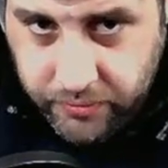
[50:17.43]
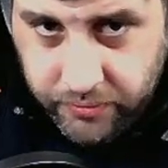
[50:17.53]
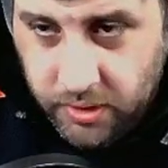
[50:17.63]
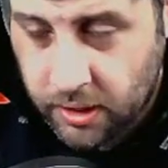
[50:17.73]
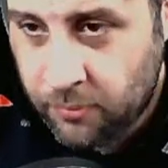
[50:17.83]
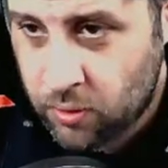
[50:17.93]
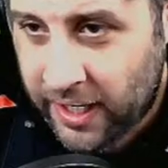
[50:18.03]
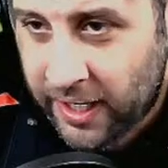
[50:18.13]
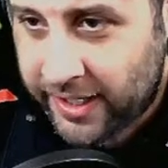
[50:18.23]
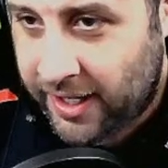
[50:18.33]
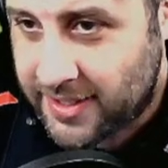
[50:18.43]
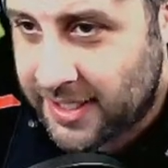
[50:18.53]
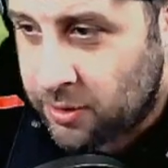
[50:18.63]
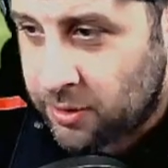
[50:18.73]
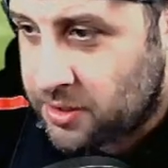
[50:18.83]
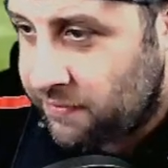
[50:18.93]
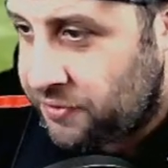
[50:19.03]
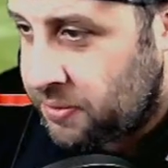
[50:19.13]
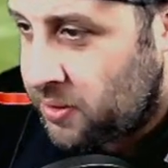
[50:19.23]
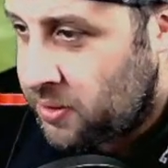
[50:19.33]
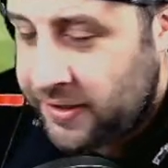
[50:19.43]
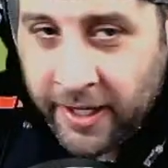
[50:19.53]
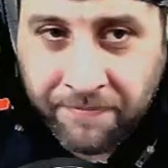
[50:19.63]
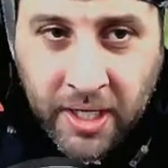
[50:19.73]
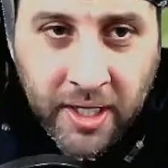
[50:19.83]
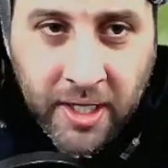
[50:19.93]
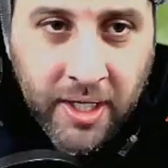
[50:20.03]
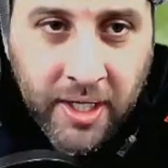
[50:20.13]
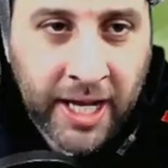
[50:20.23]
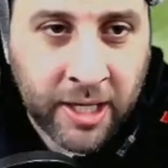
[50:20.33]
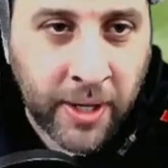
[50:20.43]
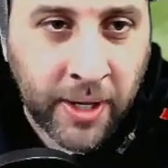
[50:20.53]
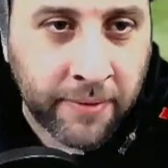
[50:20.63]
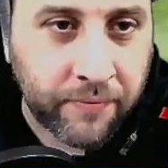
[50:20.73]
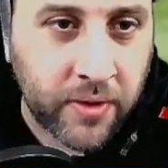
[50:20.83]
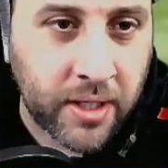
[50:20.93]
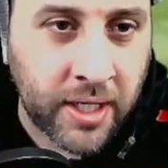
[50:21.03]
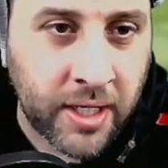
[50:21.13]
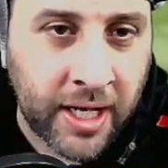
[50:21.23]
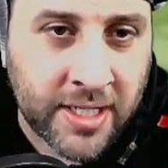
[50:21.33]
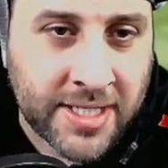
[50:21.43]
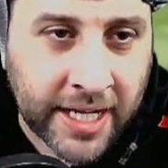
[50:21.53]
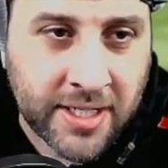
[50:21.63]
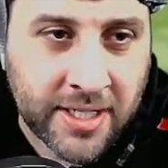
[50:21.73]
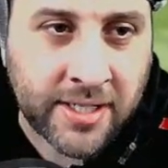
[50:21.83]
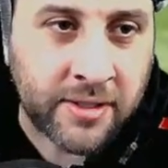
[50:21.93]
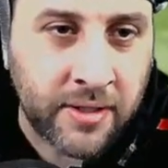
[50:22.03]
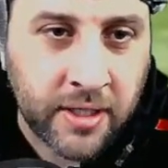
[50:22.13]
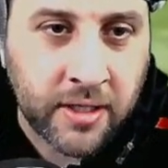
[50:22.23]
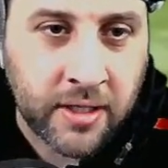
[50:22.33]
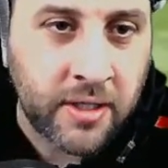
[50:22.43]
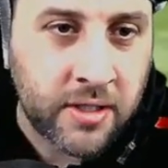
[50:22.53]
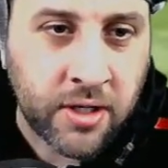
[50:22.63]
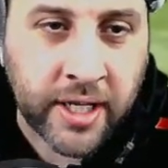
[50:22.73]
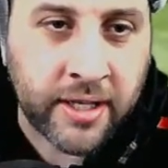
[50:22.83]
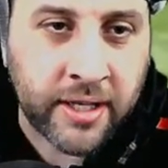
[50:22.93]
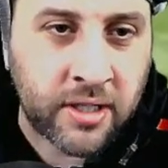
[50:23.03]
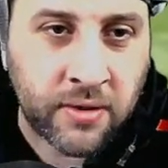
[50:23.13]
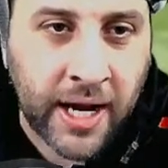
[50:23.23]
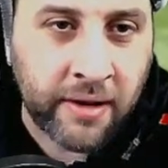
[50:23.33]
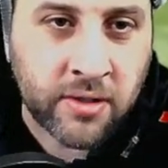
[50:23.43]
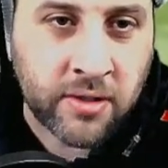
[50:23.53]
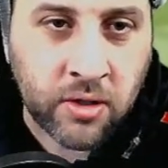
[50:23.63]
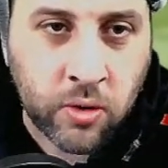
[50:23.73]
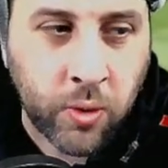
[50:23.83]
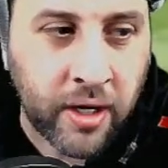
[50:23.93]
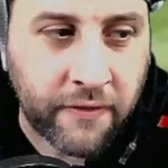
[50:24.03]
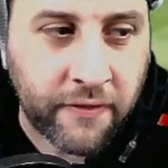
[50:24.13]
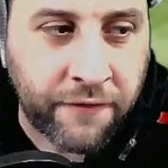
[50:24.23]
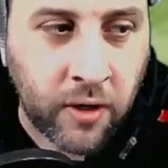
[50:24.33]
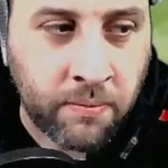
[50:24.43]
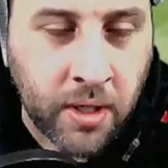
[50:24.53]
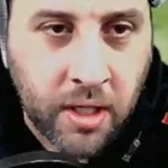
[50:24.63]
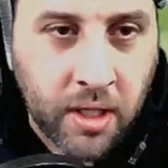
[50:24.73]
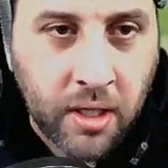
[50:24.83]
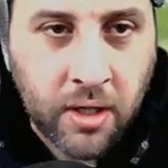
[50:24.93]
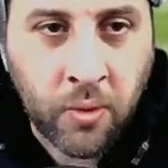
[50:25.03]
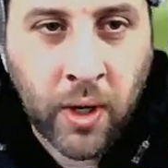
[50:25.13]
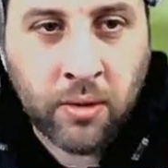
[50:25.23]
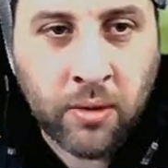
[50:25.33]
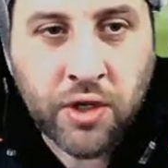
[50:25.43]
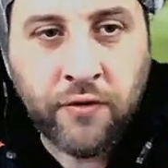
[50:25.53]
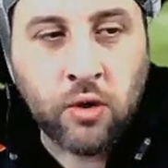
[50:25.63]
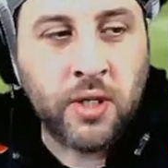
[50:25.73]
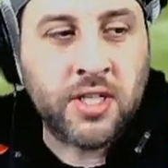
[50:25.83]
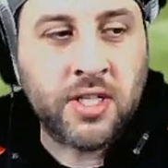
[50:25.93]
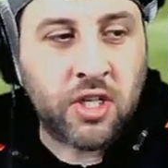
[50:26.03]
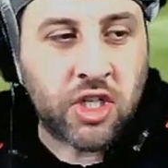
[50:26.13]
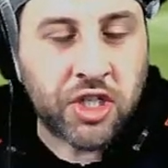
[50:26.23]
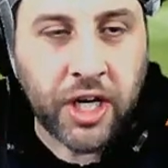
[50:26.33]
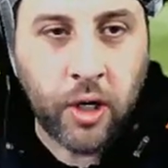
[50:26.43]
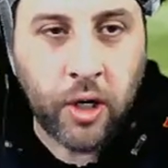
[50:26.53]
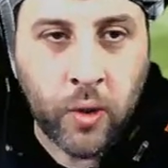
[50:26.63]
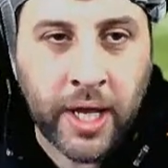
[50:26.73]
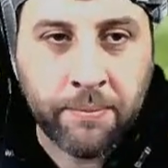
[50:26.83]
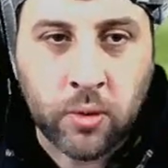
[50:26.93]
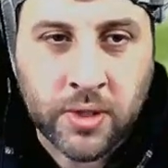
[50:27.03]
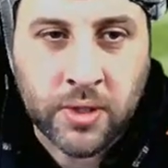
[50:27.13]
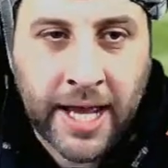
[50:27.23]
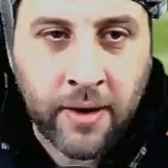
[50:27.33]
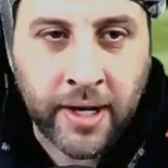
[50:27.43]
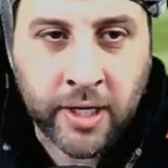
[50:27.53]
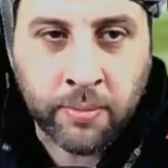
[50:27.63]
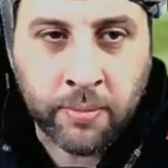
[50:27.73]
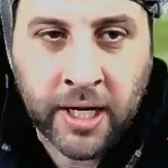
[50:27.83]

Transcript: More red cards in the autumn for them, wouldn't there? Anyway, Sexton trying to get to ground, and good work from the Welsh forwards to slow that ball down a little bit.